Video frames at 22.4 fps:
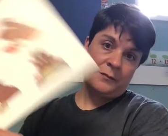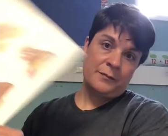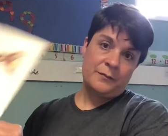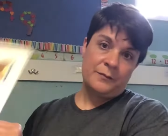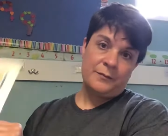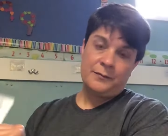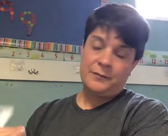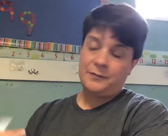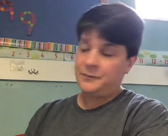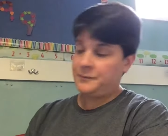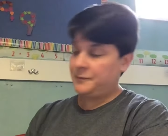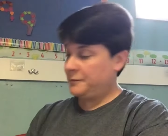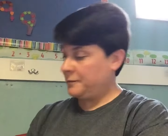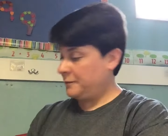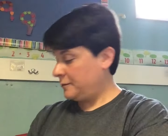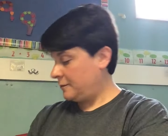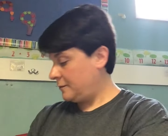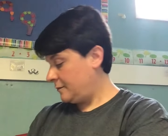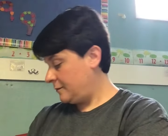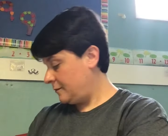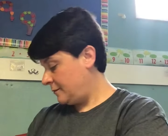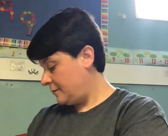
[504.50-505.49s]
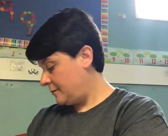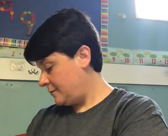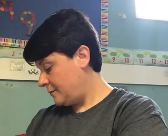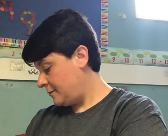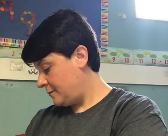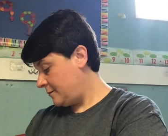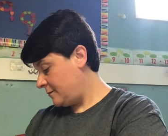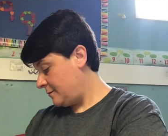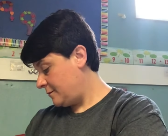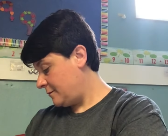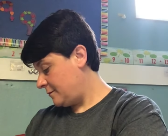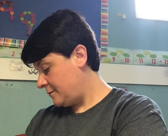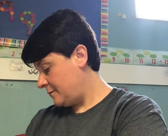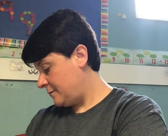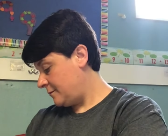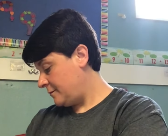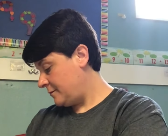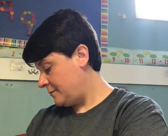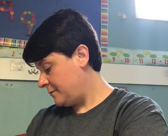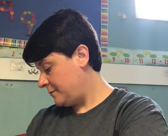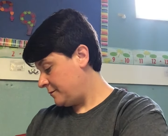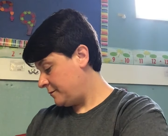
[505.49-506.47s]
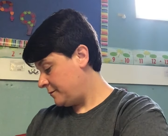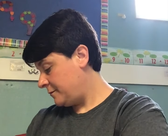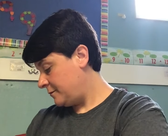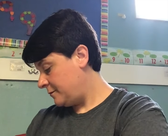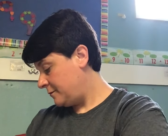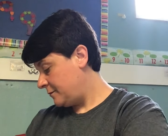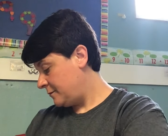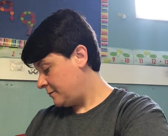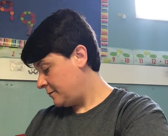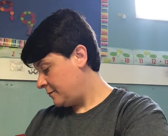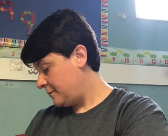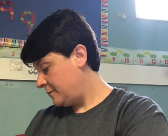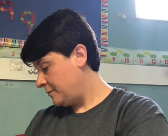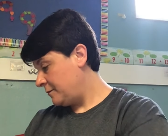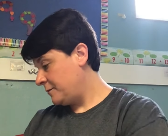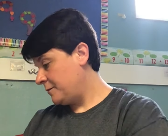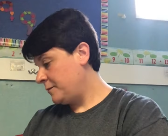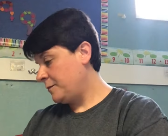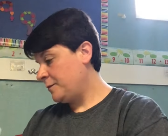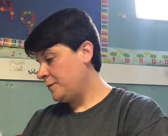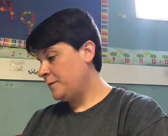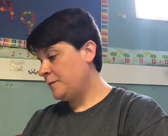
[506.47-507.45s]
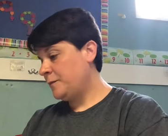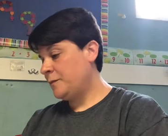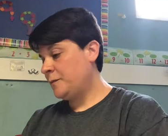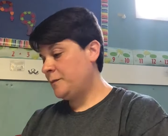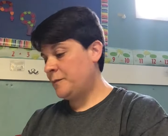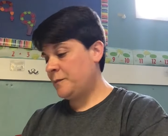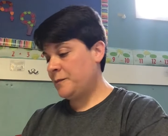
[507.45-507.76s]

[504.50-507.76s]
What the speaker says: Nothing is said.